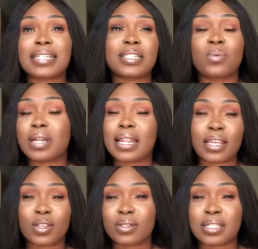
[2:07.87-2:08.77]
want to
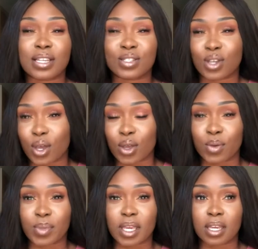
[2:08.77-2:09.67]
let those things
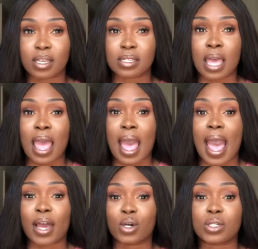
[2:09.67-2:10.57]
go because
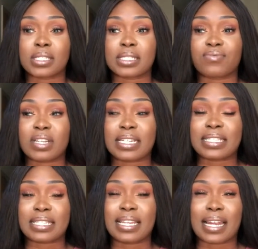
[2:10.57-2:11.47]
I couldn't really
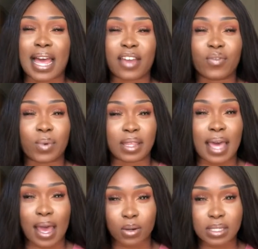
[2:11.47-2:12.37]
see life
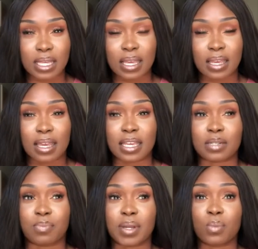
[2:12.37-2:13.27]
without it.
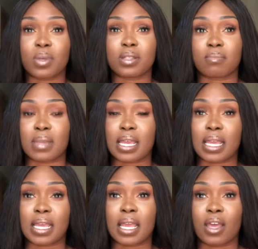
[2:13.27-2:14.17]
It'd been with
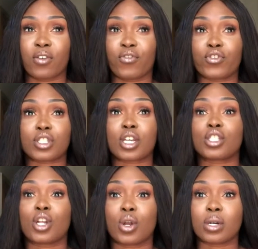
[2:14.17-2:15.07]
me for
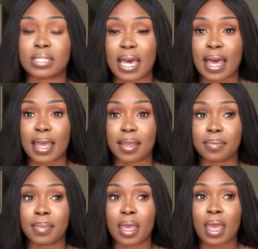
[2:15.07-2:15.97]
such a long
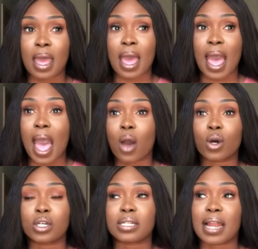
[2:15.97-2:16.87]
time. How
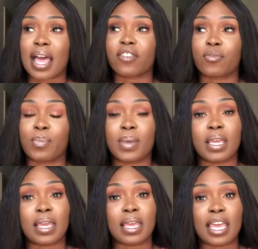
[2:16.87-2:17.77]
could life
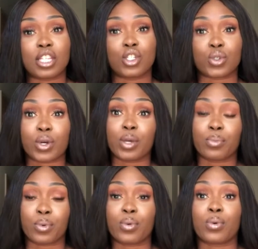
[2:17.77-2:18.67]
be
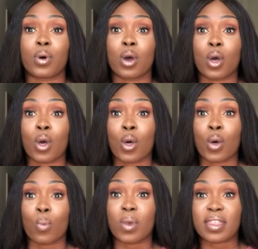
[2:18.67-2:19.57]
enjoyable
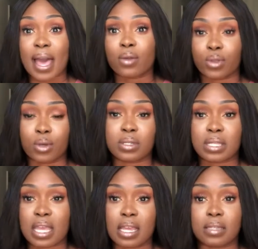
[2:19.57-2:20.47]
without those
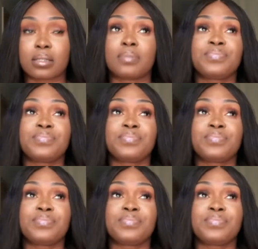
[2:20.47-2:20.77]
things?